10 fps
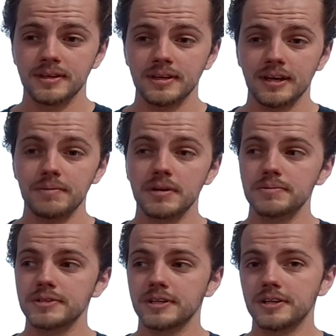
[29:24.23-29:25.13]
I've been up
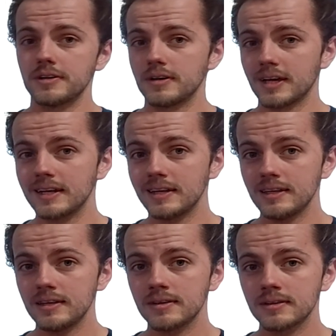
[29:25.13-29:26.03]
to 190,
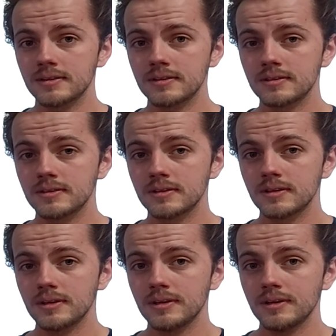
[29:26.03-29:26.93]

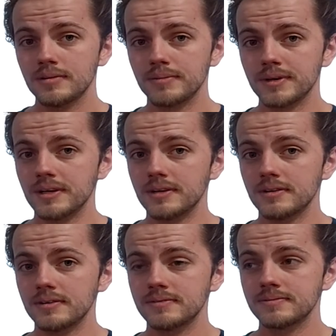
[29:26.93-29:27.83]
but
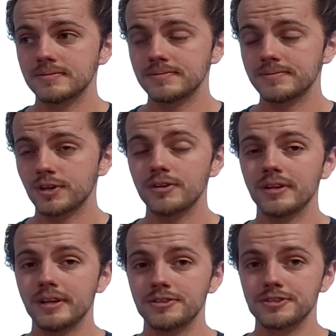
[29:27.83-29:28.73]
13
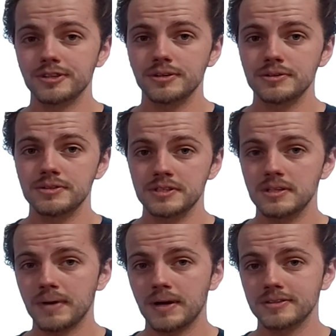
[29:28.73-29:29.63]
years ago, 60
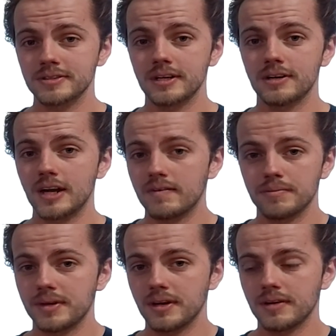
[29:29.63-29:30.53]
pounds lighter, I haven't
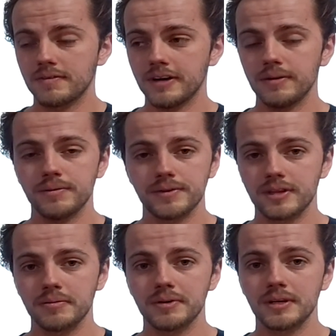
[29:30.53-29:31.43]
been in a fight with
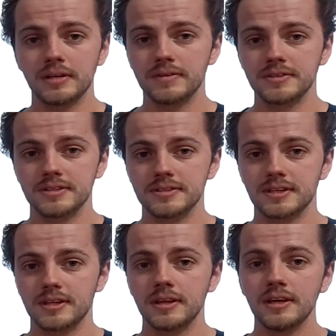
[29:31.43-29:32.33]
anybody ever since
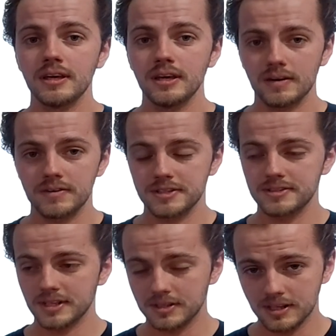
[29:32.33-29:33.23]
then. Ever since
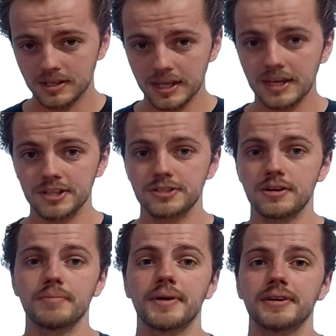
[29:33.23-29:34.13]
the day I
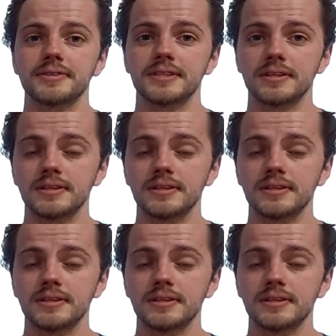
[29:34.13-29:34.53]
started boxing.